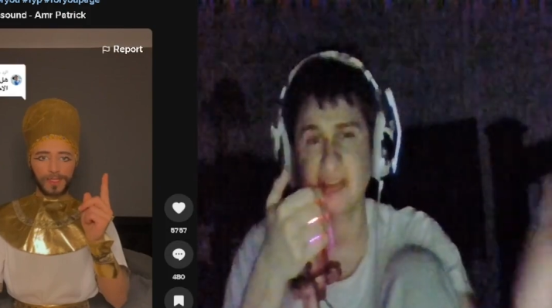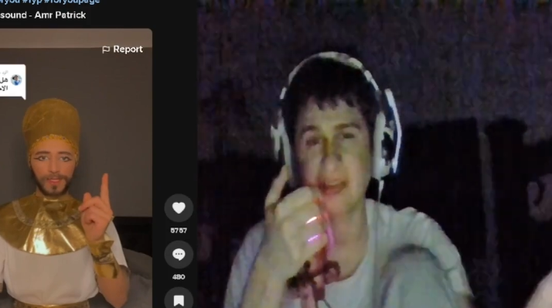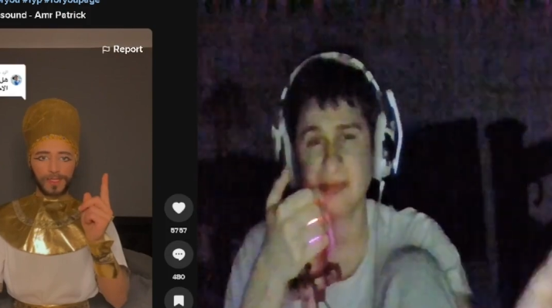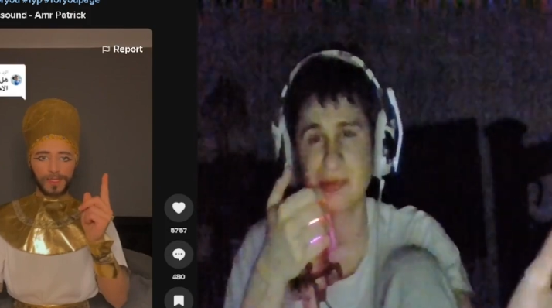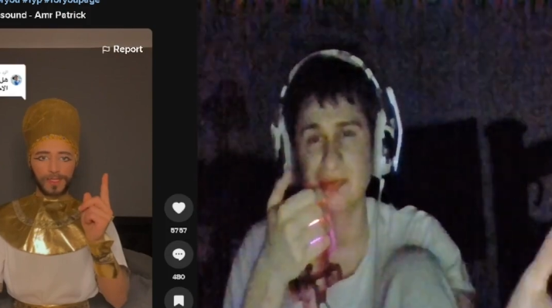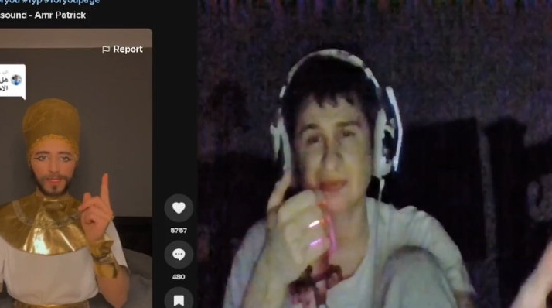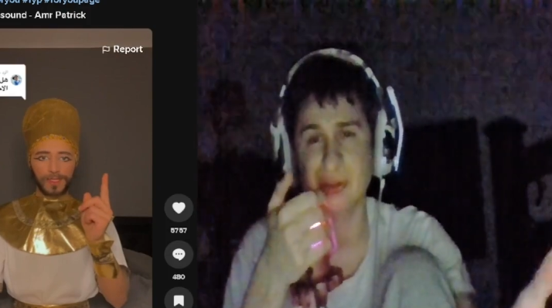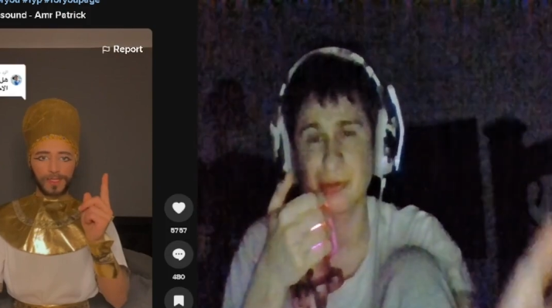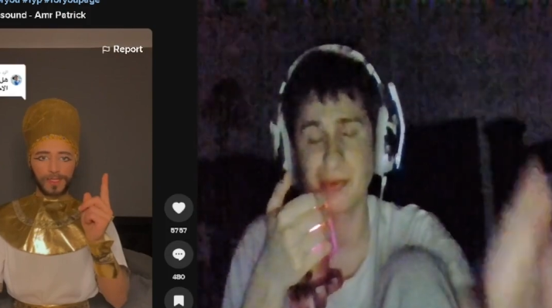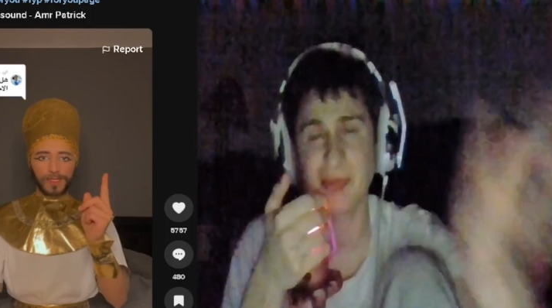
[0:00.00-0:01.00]
Speaker 1: keeps
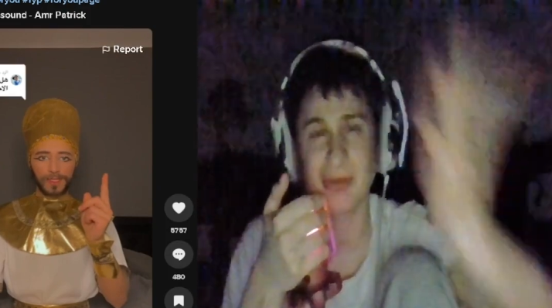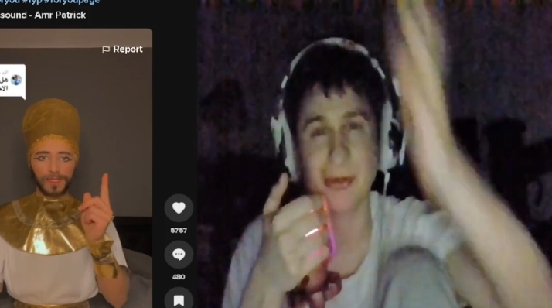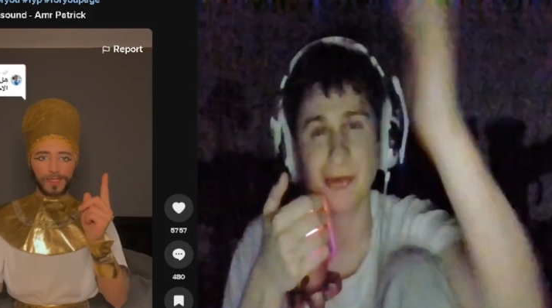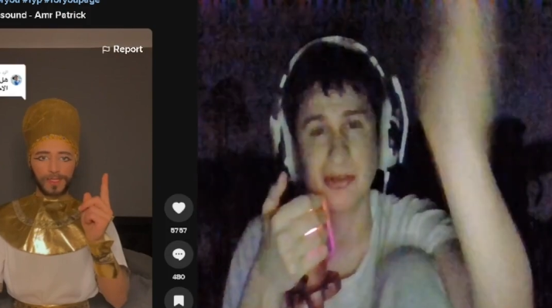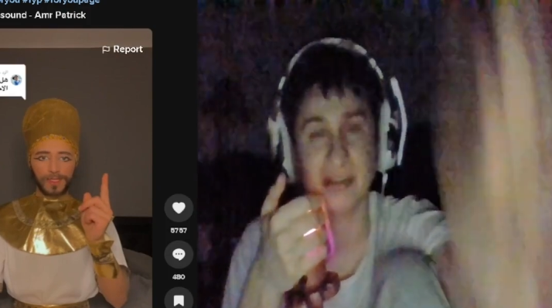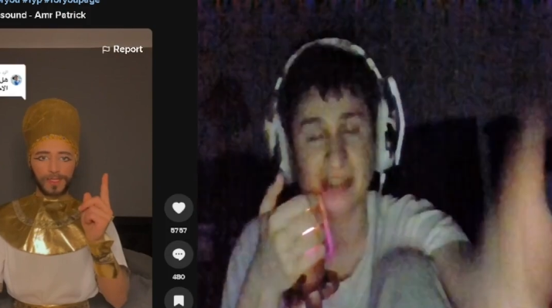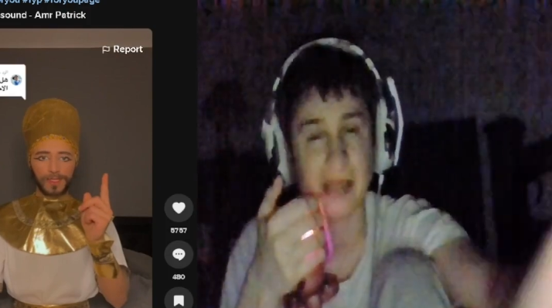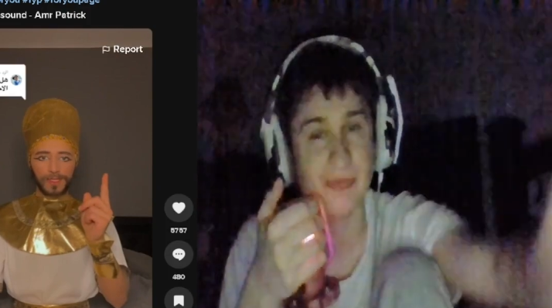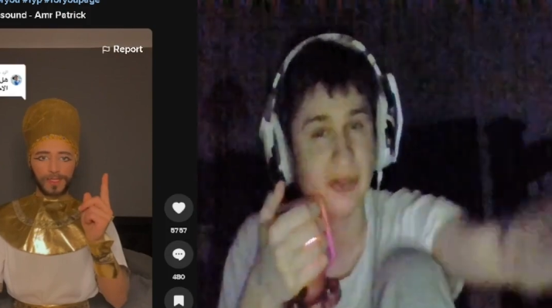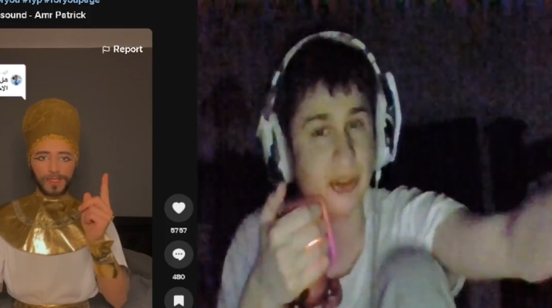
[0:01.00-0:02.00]
showing me the, the same
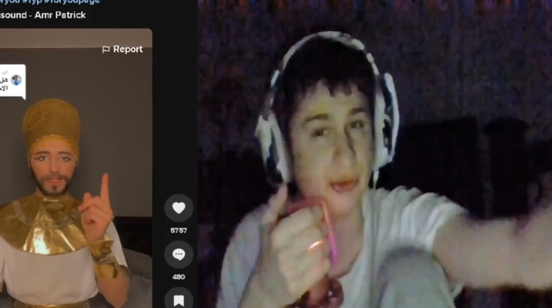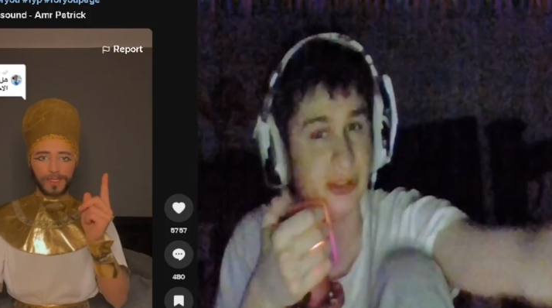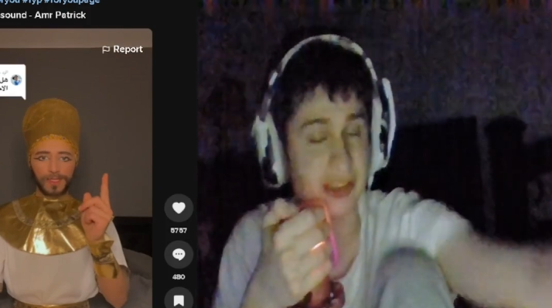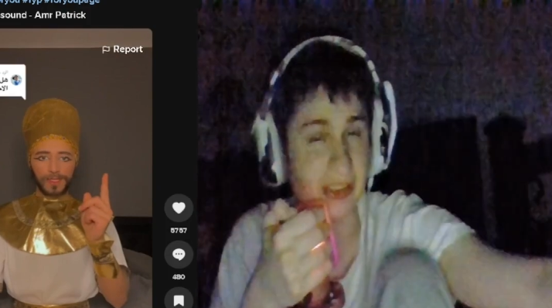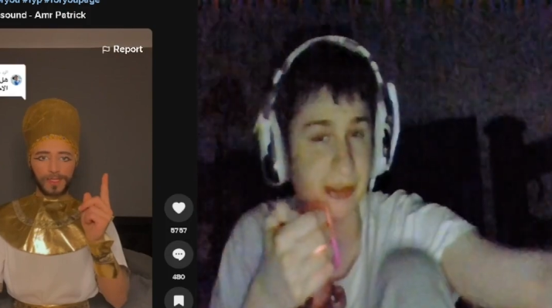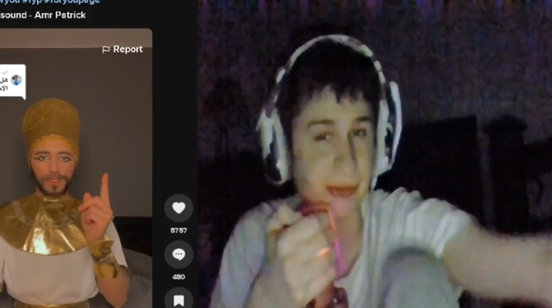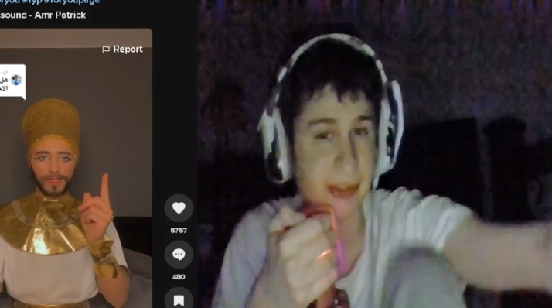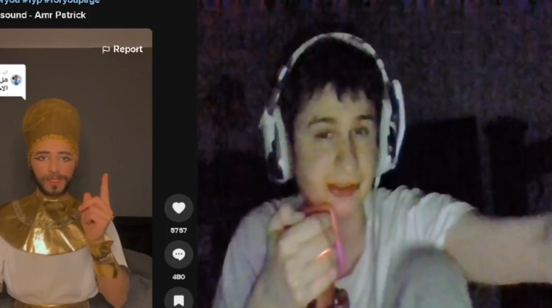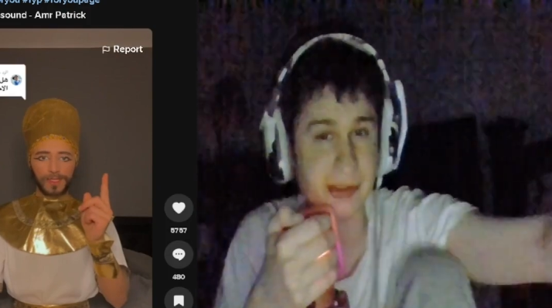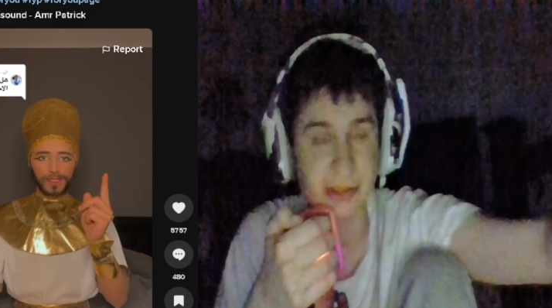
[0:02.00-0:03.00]
video or the same
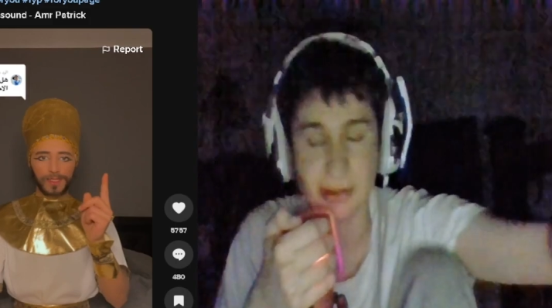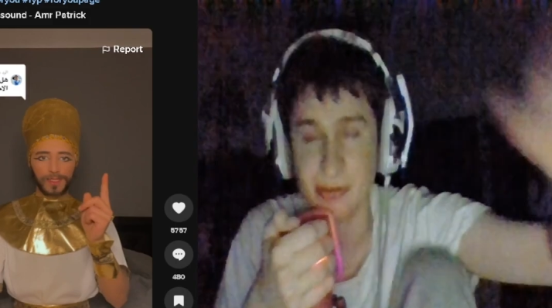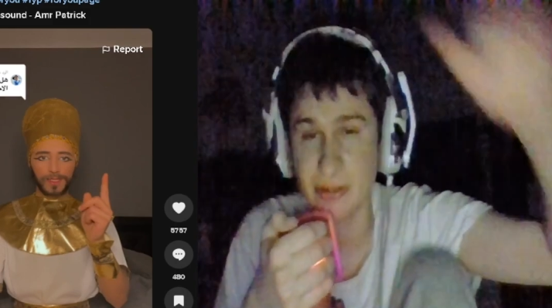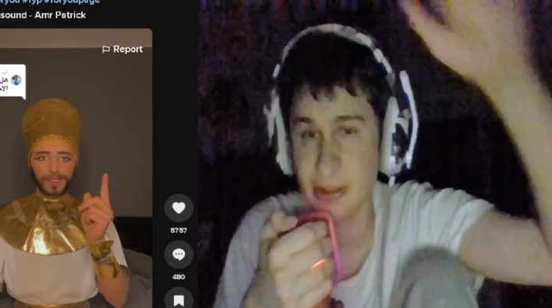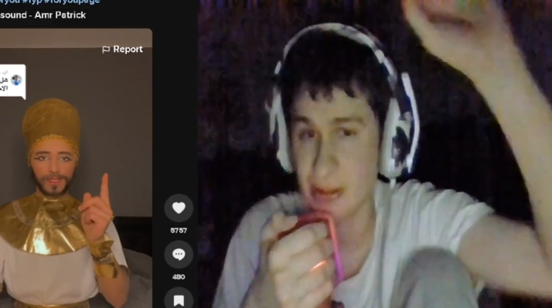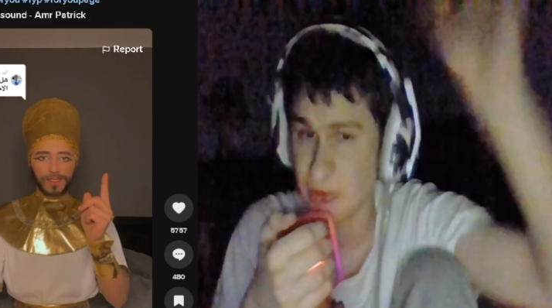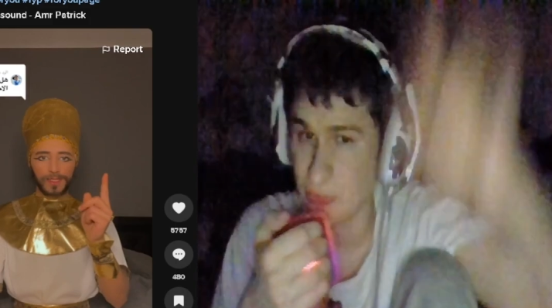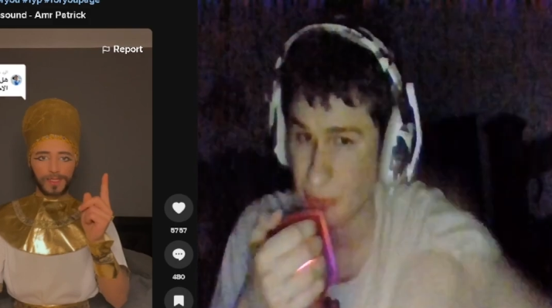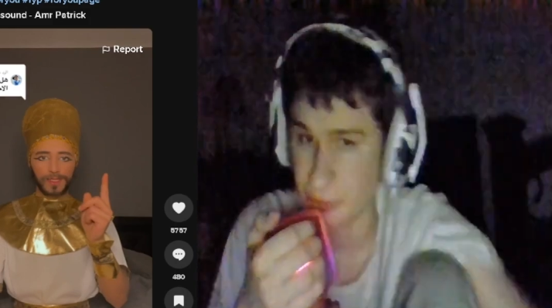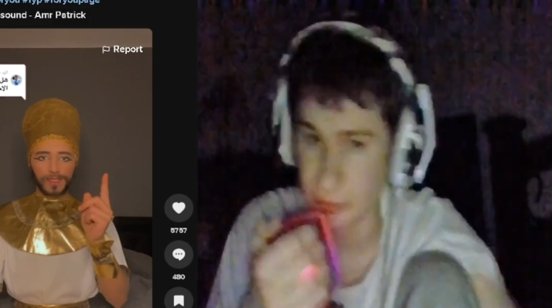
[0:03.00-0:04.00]
creators, so
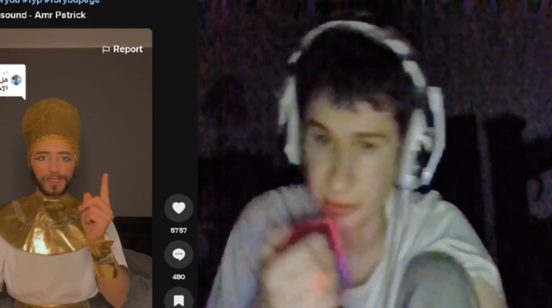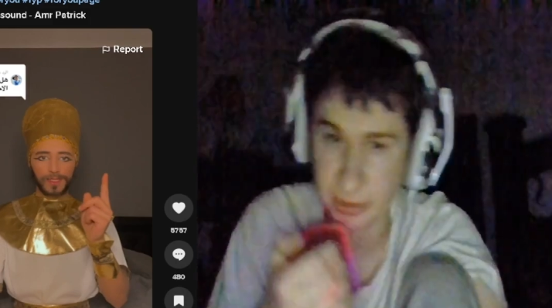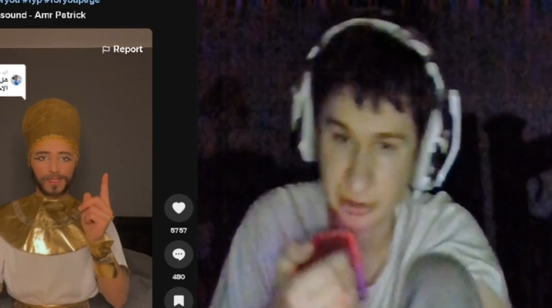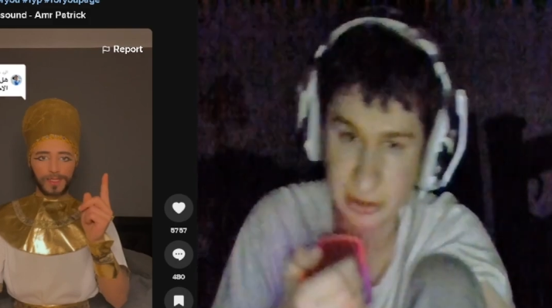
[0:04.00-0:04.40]
we will, uh,